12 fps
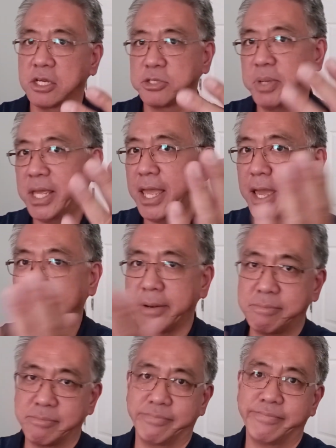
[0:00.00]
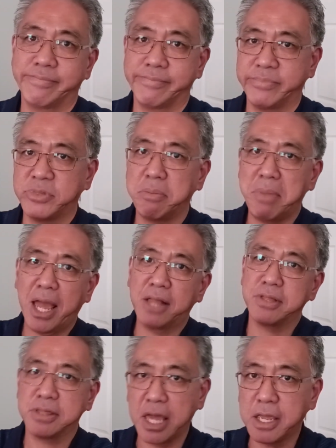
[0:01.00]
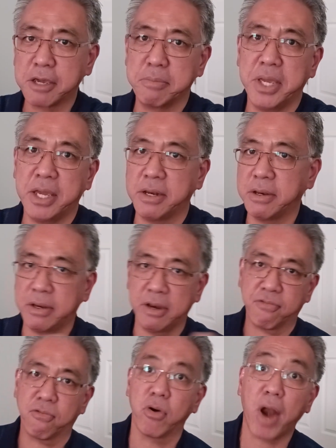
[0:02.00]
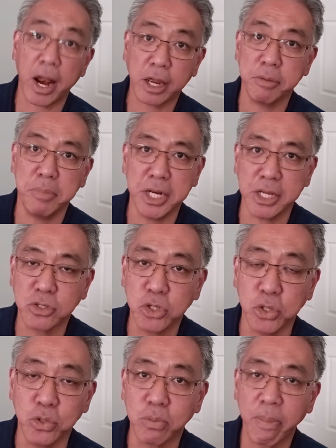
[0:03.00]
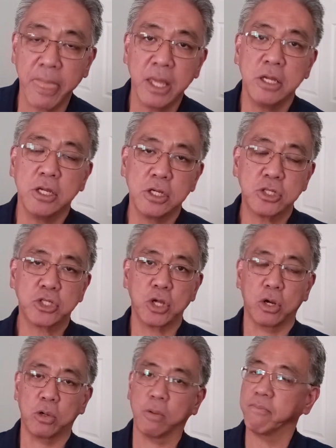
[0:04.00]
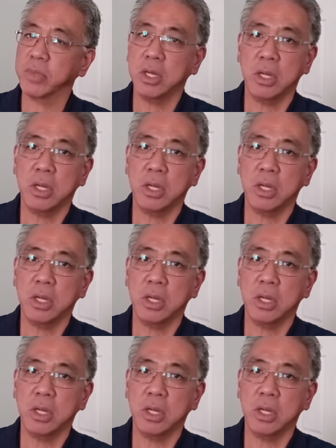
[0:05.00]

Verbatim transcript: because we can't demand that they commit if we're not committing to. So